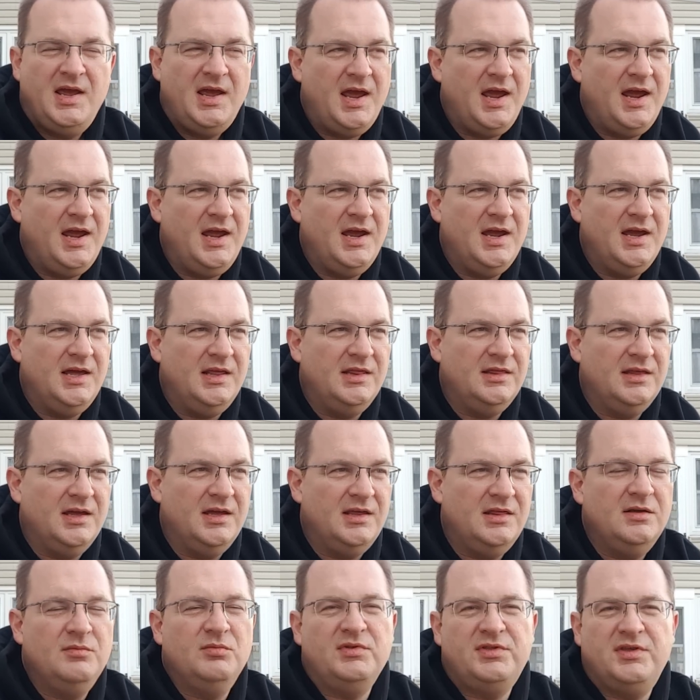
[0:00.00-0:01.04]
and
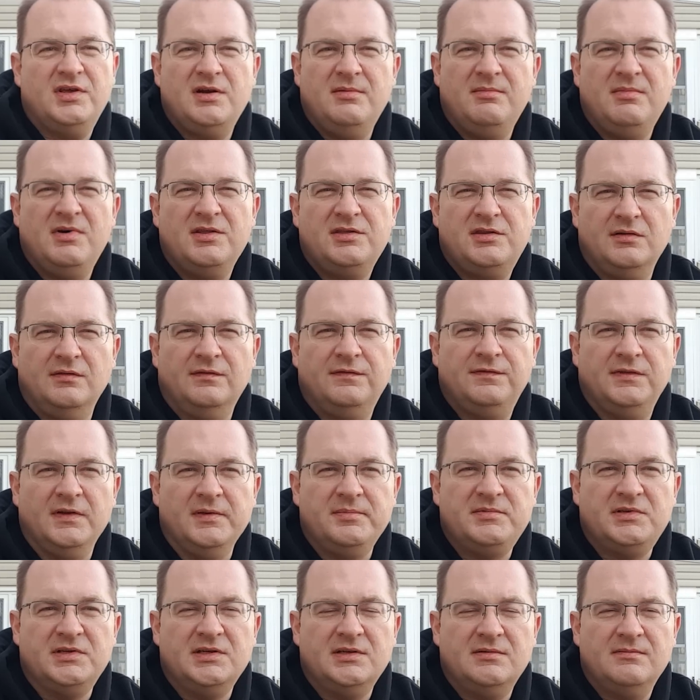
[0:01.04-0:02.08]
then within a month you
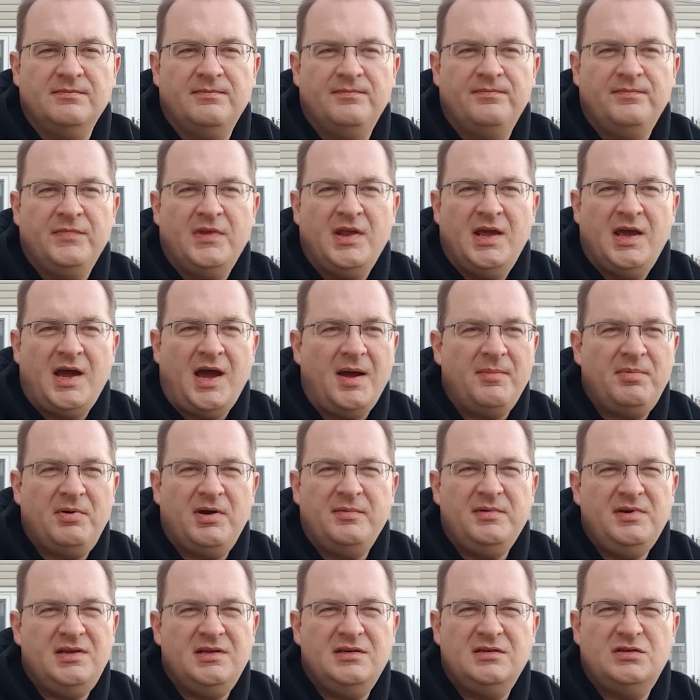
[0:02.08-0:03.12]
flipped it. I
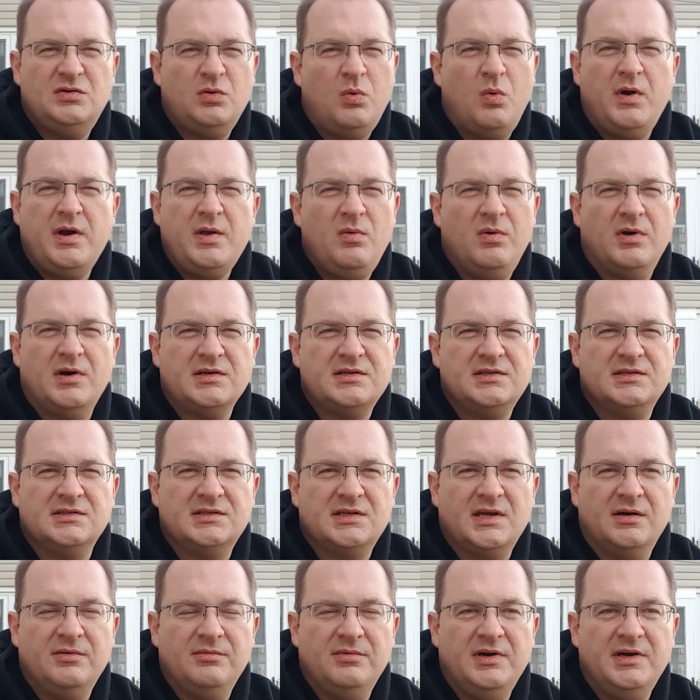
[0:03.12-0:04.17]
probably did 20 watches
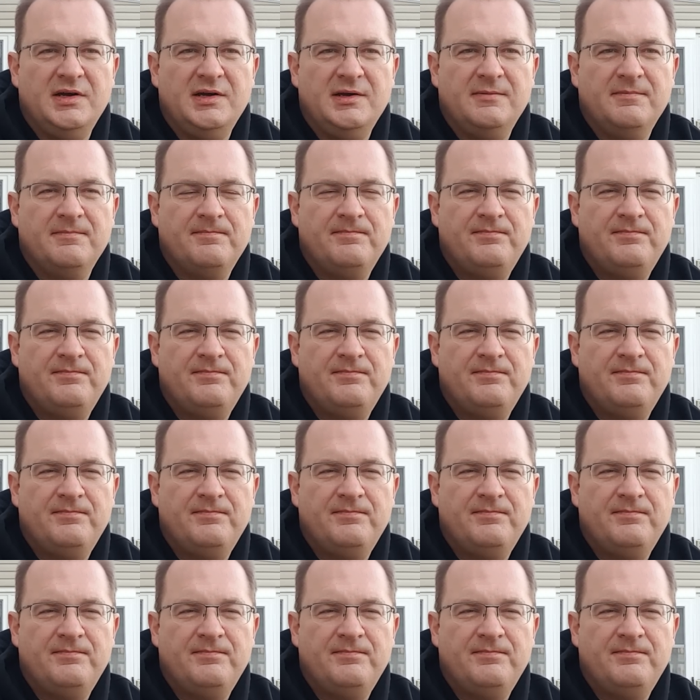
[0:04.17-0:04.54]
that way.